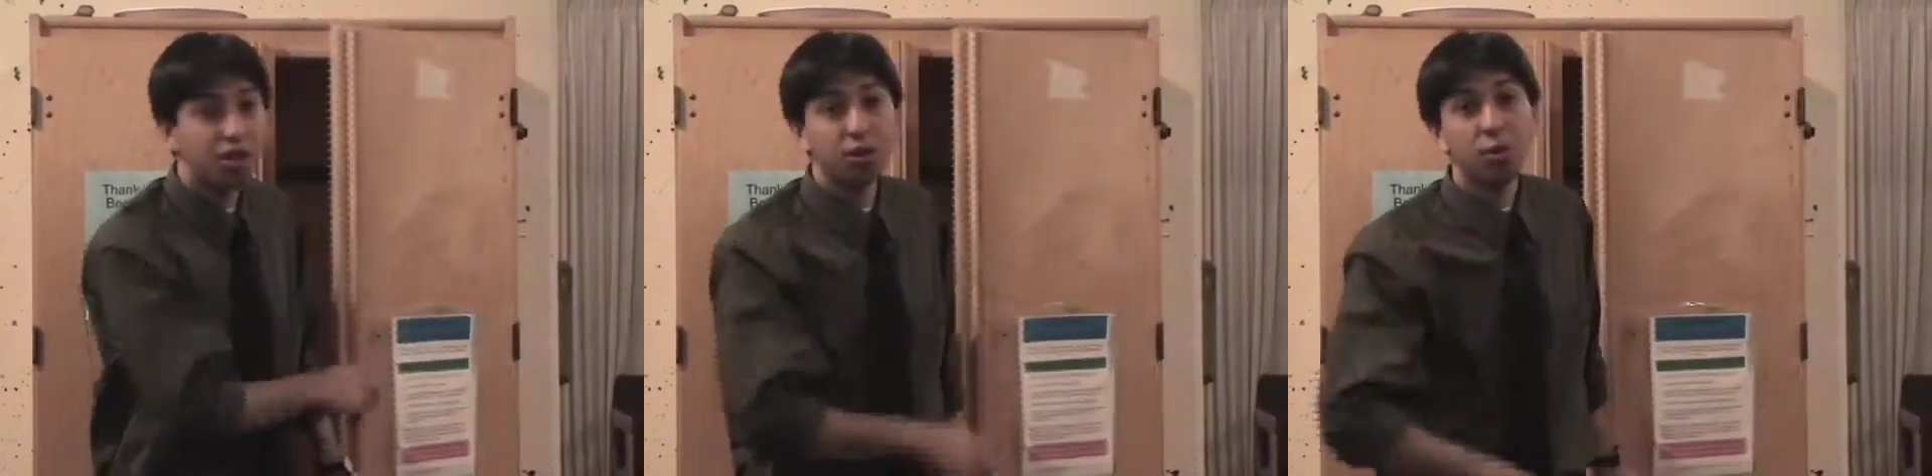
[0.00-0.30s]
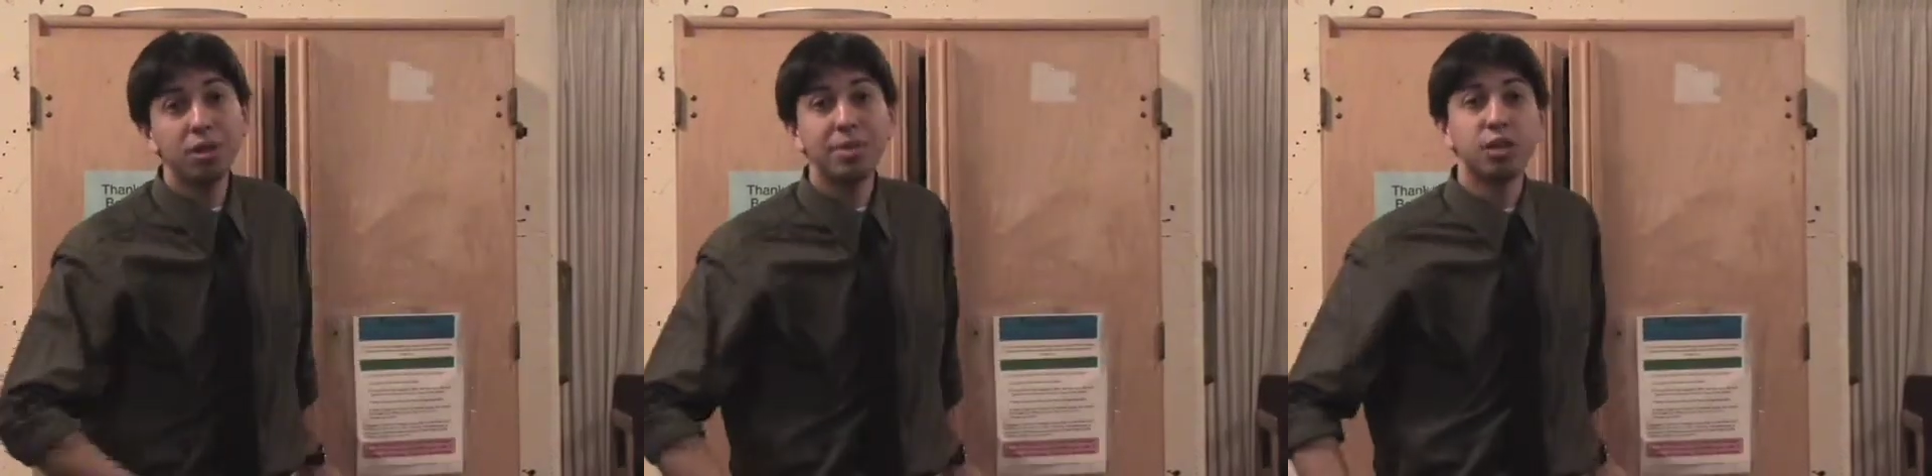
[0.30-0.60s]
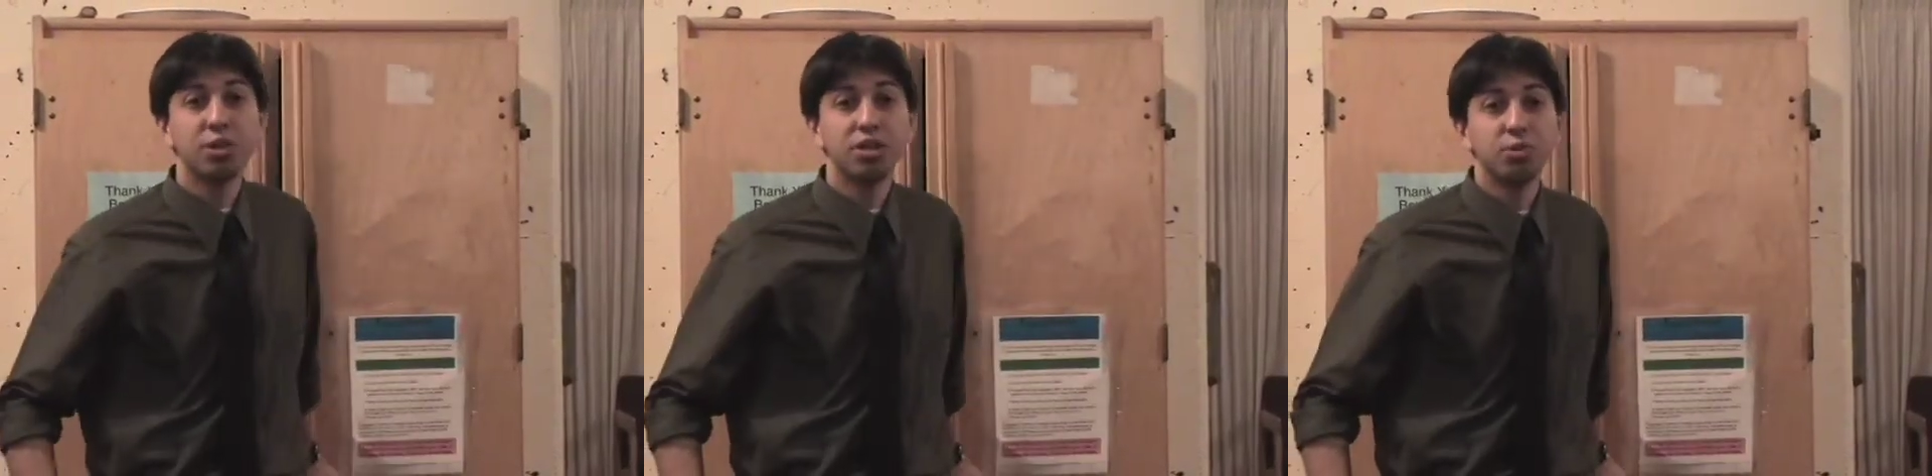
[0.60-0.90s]
who only meets
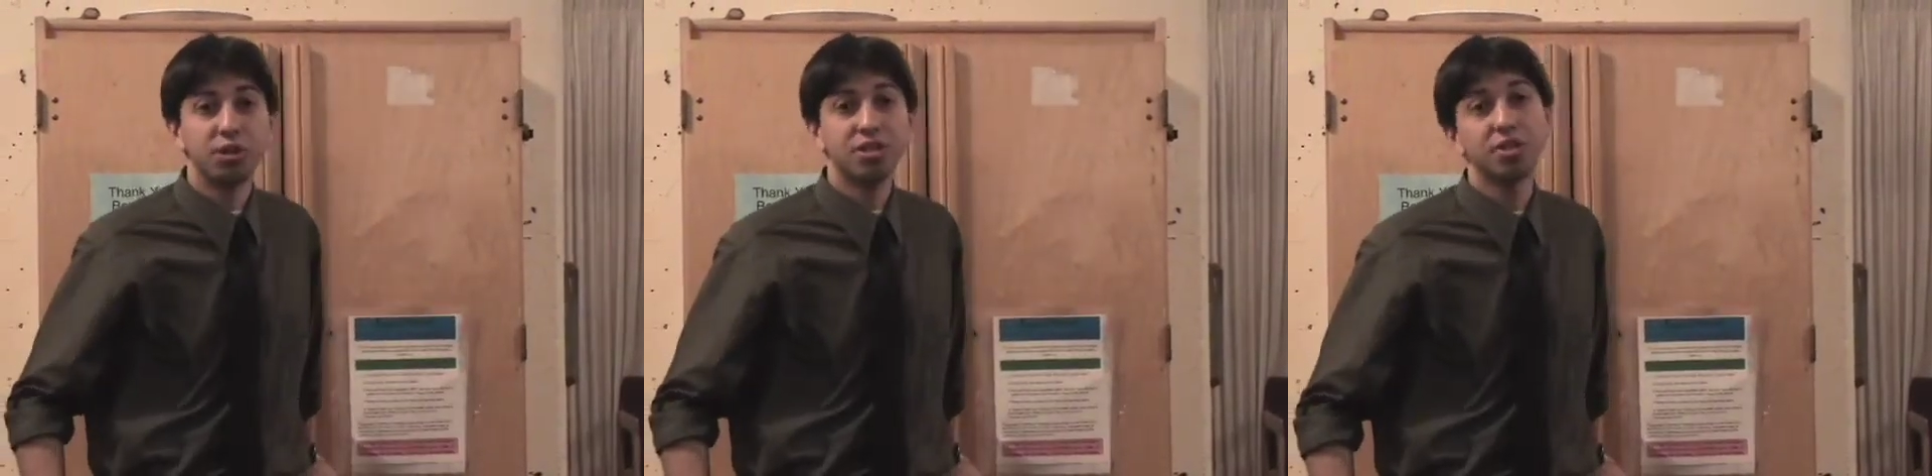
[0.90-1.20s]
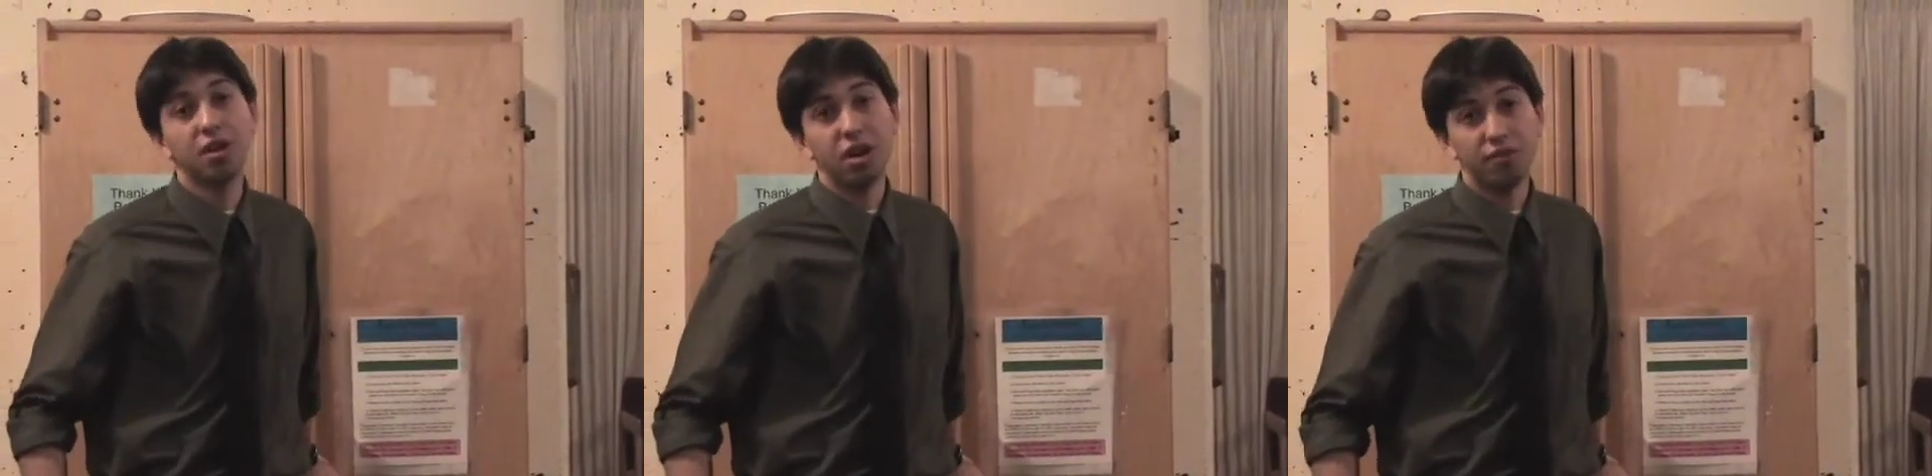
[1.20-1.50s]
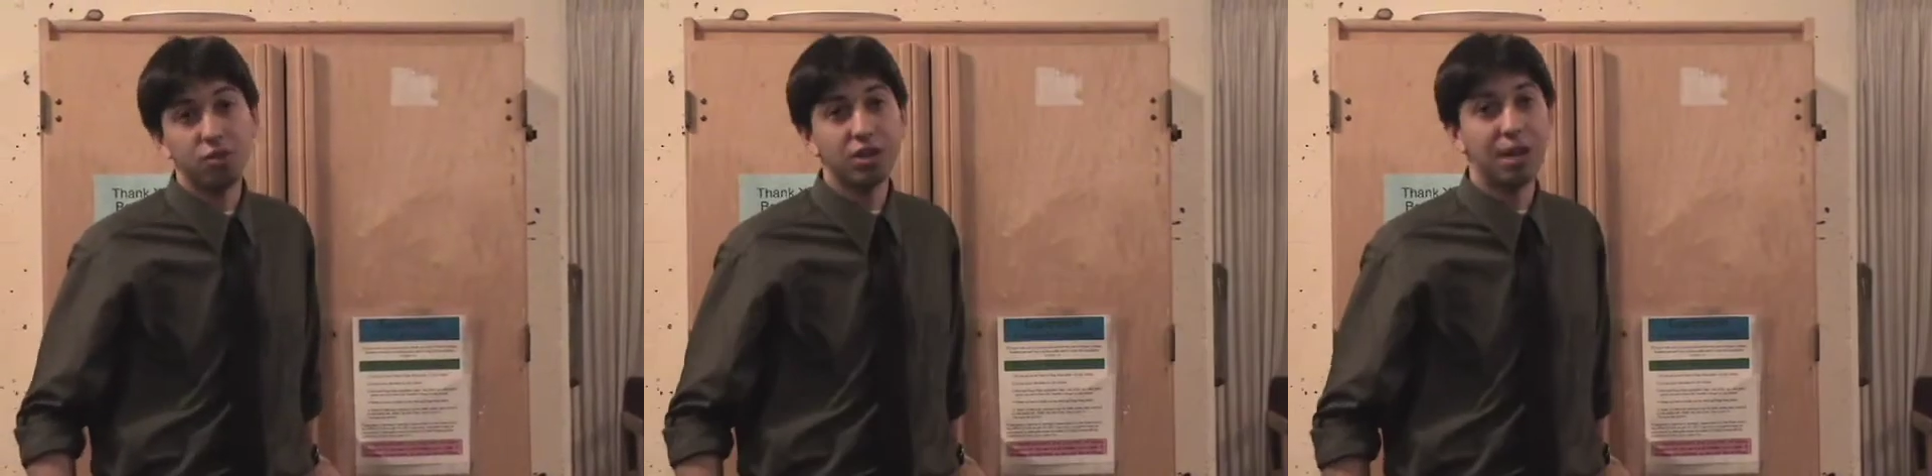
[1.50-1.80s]
with the students a
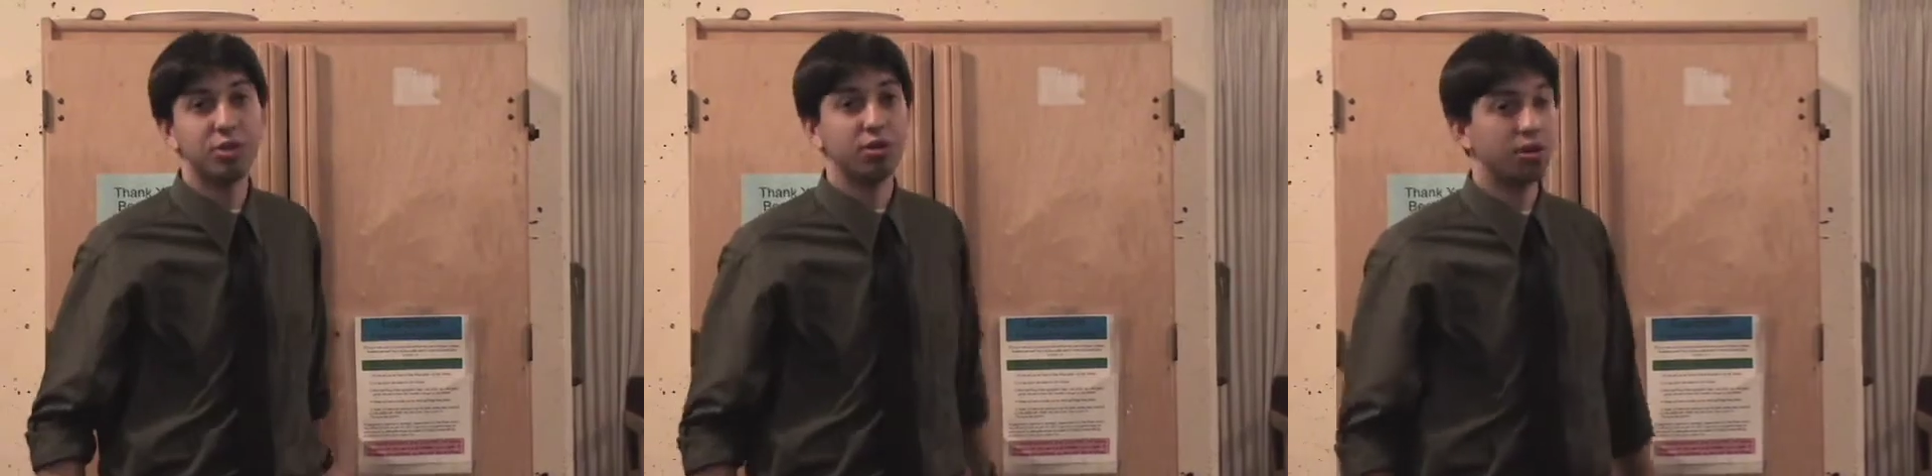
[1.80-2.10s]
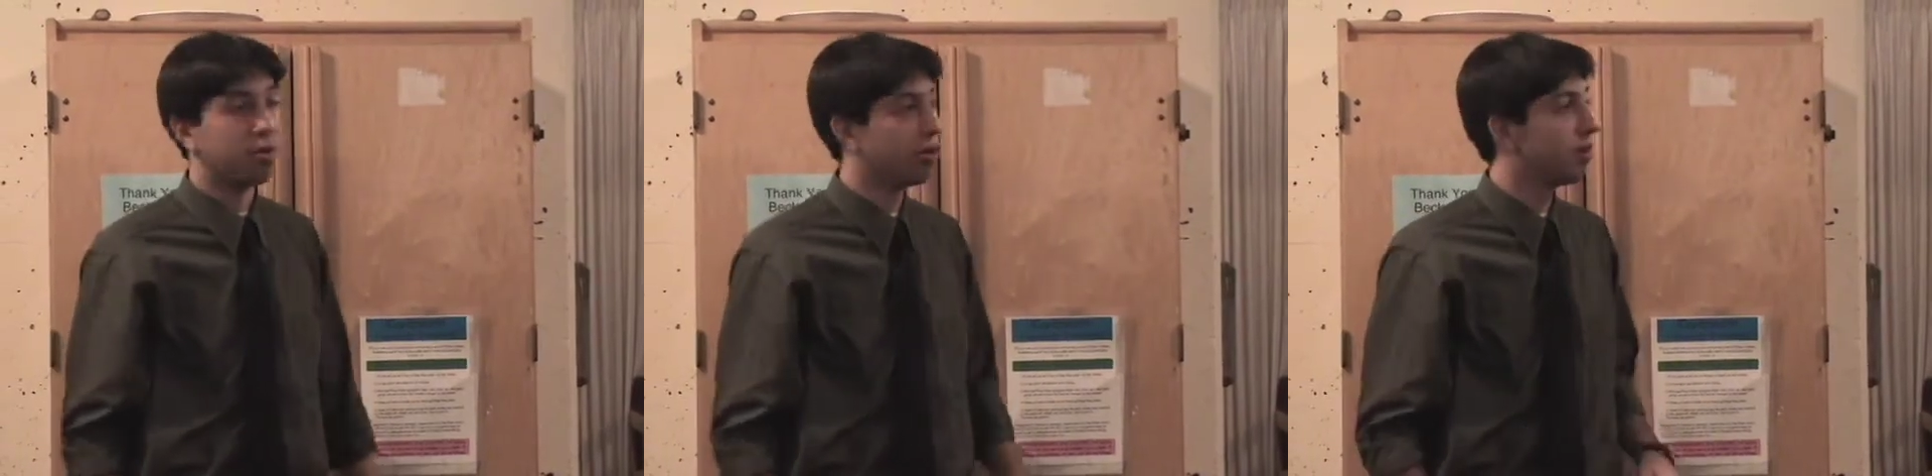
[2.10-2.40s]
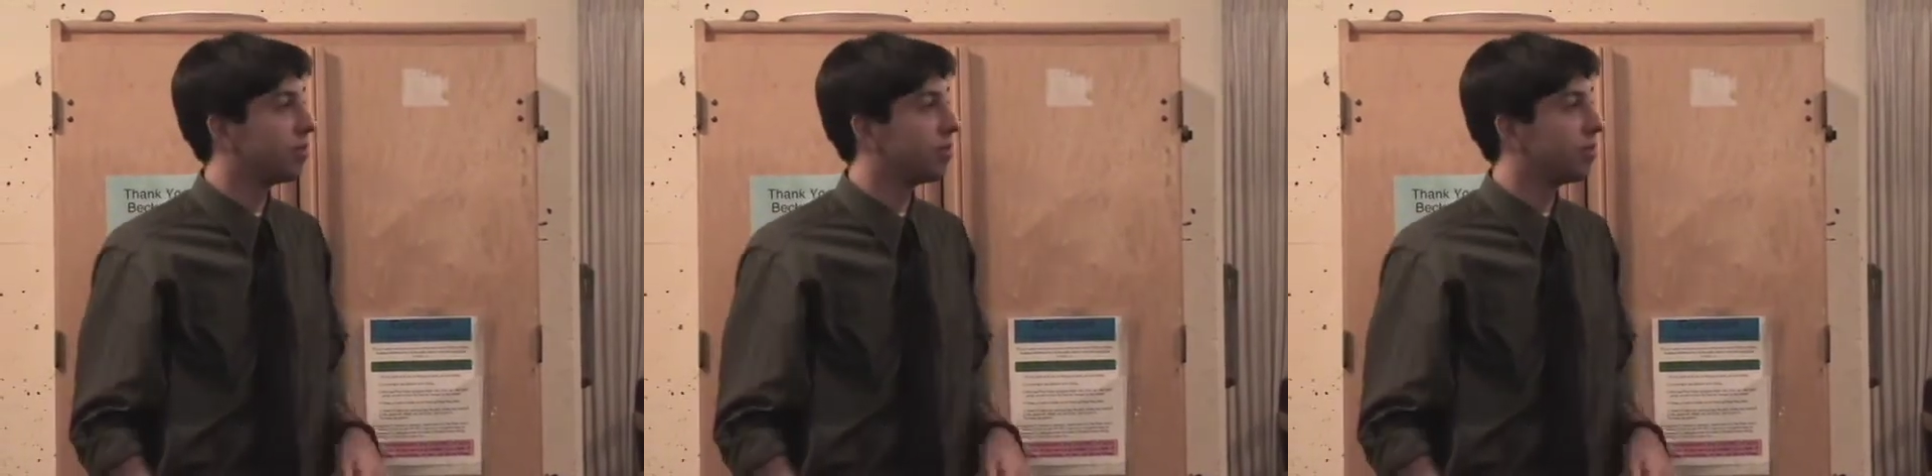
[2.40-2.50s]
few times during the quarter.